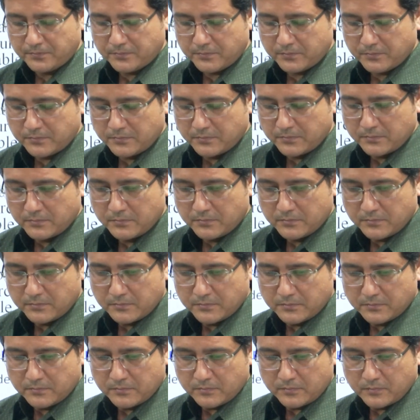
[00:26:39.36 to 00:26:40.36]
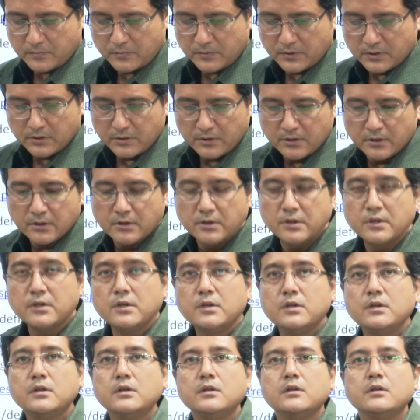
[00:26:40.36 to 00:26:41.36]

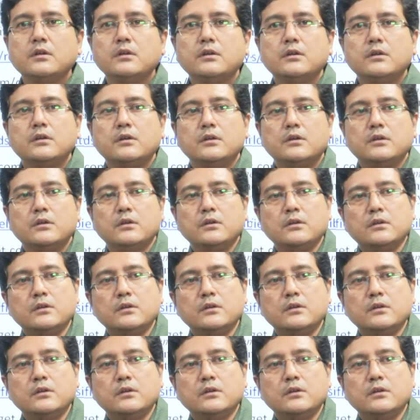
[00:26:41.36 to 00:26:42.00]
Nothing is said.